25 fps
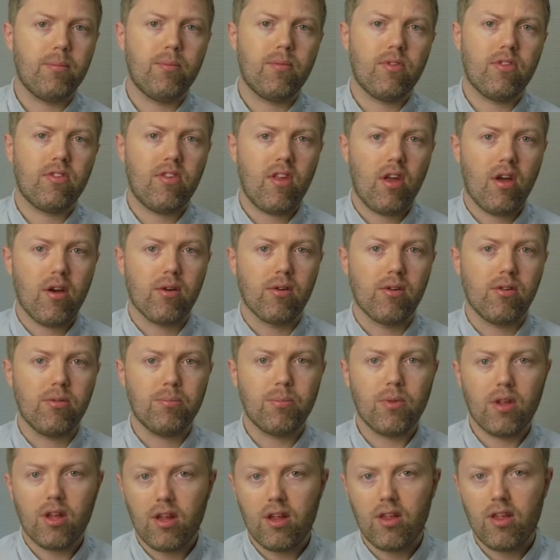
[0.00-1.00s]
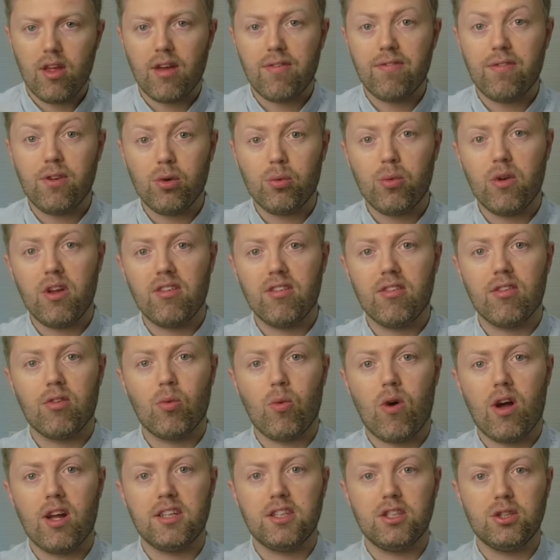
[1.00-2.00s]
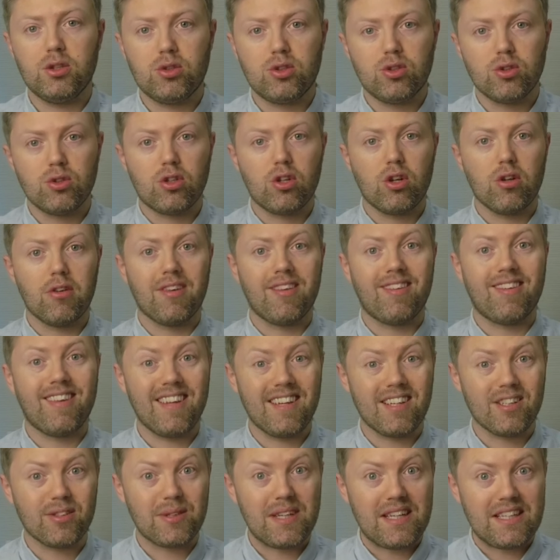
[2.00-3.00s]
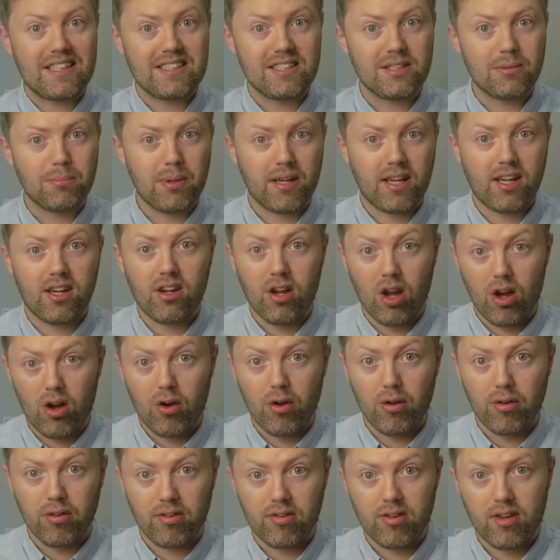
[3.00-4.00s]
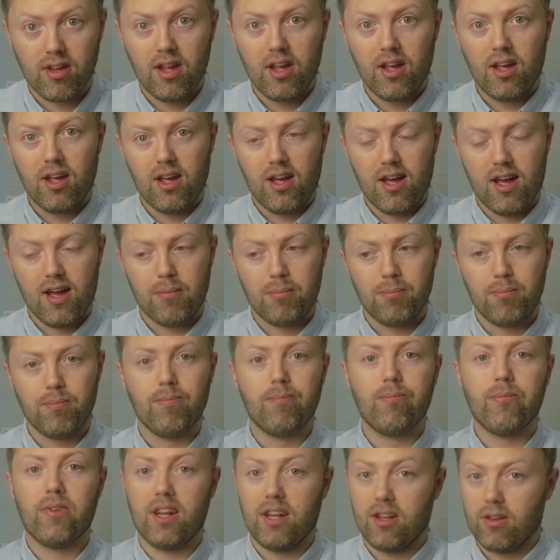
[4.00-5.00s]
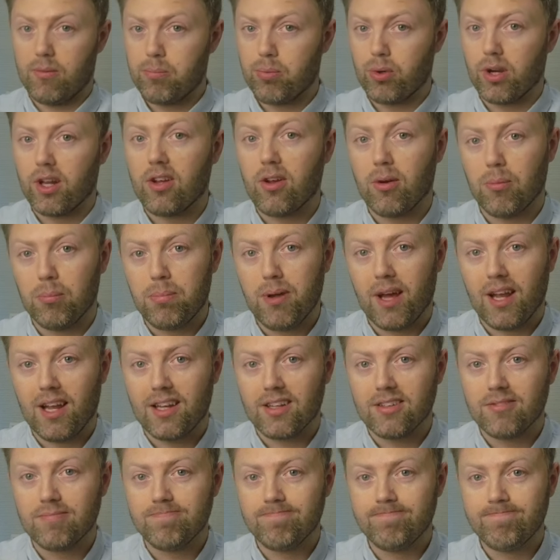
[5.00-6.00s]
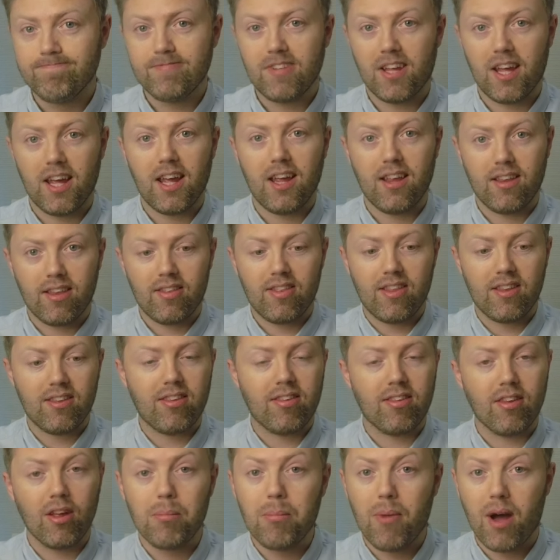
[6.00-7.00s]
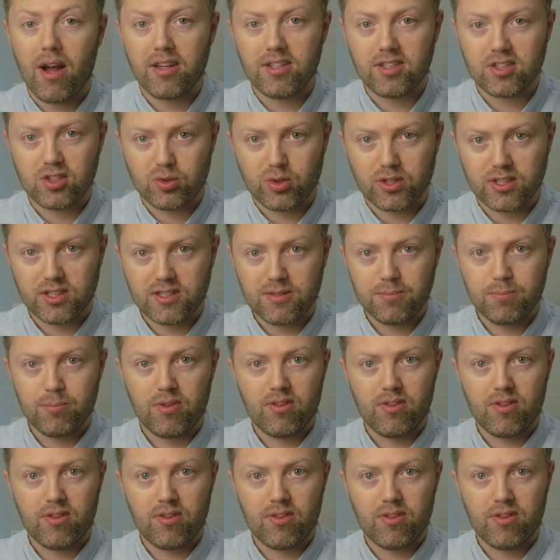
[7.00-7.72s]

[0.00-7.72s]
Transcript: So, a few reasons why you should consider it, because it is pretty compelling. This is up my street.